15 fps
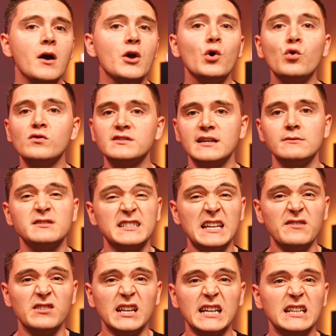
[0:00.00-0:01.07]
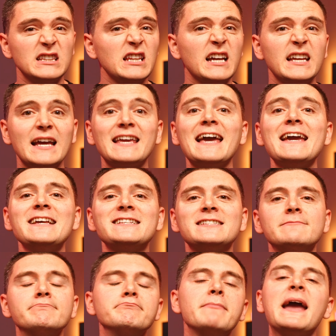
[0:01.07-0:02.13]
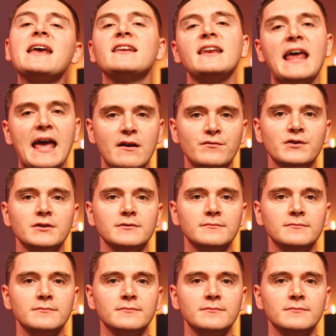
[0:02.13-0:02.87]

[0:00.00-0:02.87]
it all sounds lovely, like a case made in heaven.